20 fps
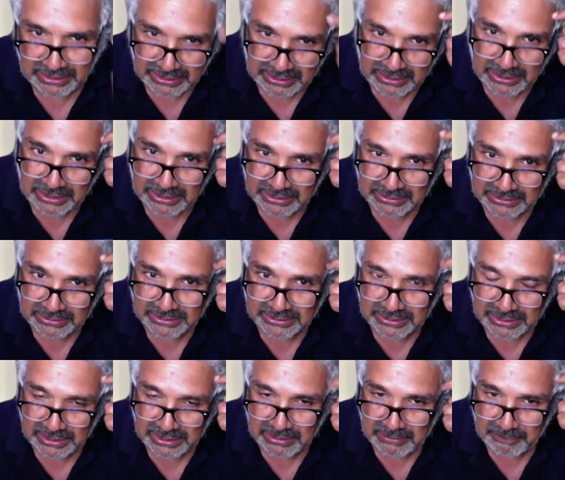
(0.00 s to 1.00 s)
and
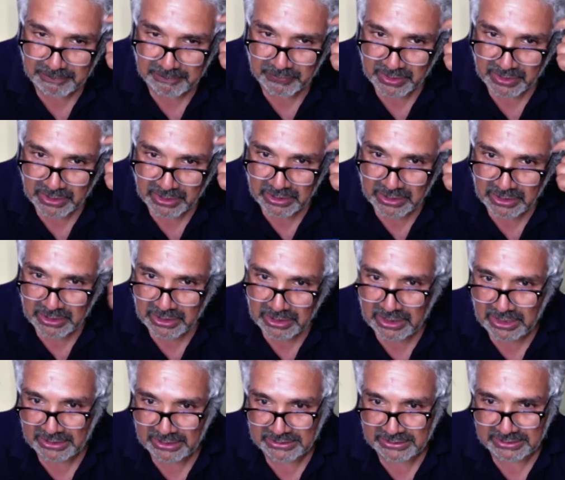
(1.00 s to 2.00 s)
um,
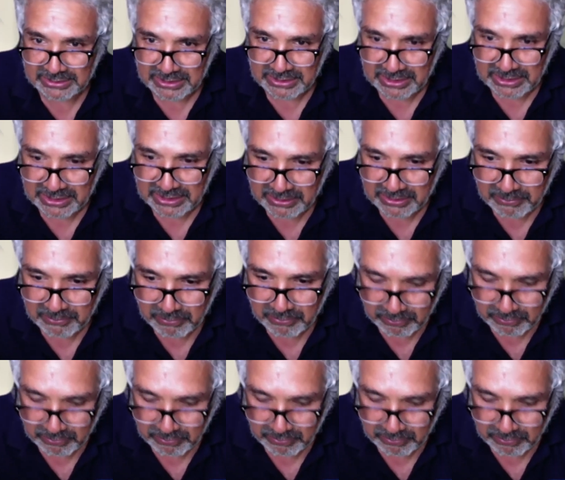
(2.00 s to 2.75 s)
and um,